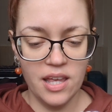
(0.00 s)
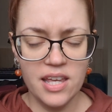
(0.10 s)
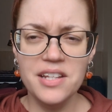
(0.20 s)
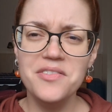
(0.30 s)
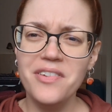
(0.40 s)

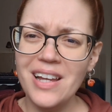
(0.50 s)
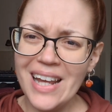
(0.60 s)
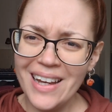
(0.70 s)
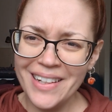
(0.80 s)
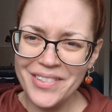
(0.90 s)
it's fairly
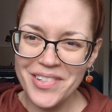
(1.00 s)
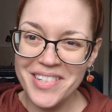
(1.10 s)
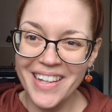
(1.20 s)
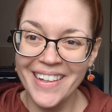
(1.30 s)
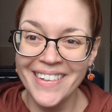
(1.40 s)

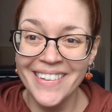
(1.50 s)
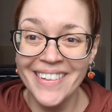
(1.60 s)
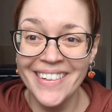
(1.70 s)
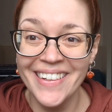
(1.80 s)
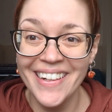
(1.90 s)
uninteresting.
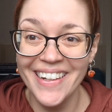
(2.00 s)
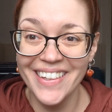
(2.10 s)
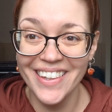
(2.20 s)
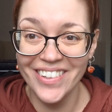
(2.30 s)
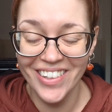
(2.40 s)
I
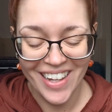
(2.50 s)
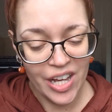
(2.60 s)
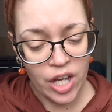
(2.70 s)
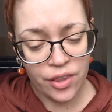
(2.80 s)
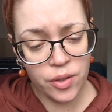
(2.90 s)
thought
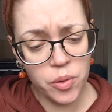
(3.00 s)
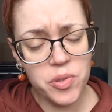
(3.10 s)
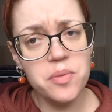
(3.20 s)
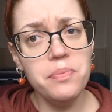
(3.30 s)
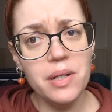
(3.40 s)
it
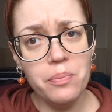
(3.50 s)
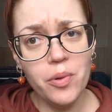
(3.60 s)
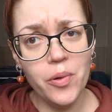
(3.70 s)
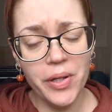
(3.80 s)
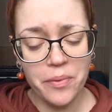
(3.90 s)
was a bit
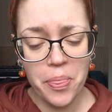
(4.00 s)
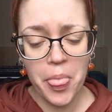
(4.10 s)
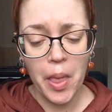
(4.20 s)
boring.